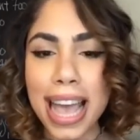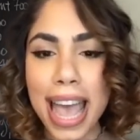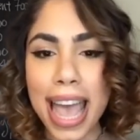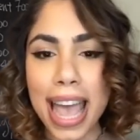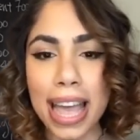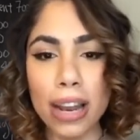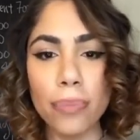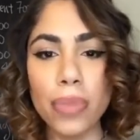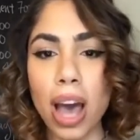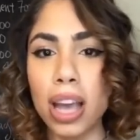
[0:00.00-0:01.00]
And
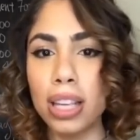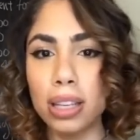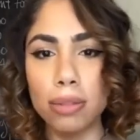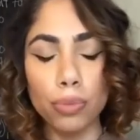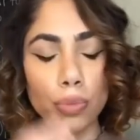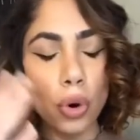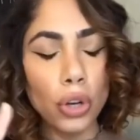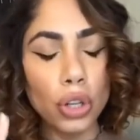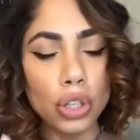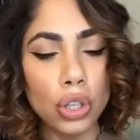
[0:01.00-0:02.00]
I want
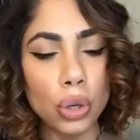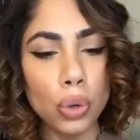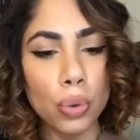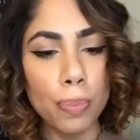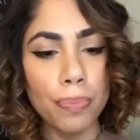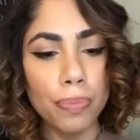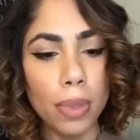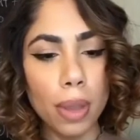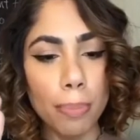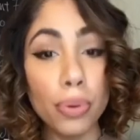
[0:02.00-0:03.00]
you to
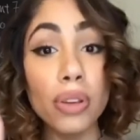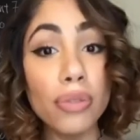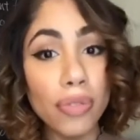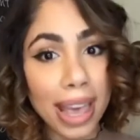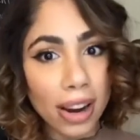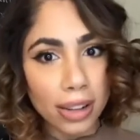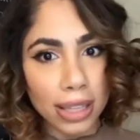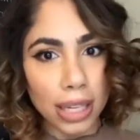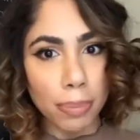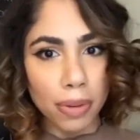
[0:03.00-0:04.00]

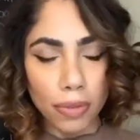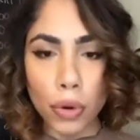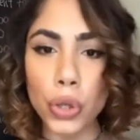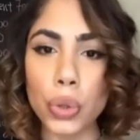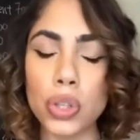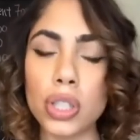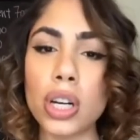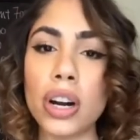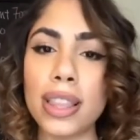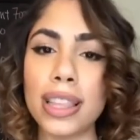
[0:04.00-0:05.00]
preferably, before you
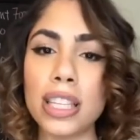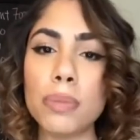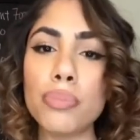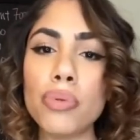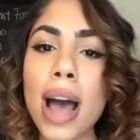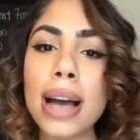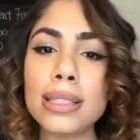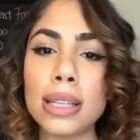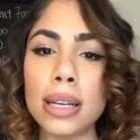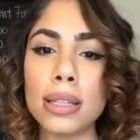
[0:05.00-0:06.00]
start this
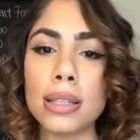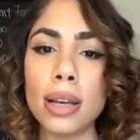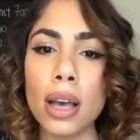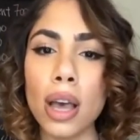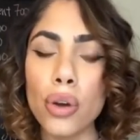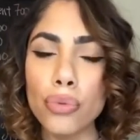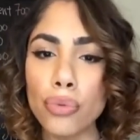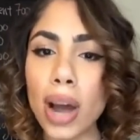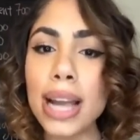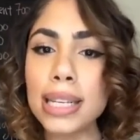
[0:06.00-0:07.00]
practice, write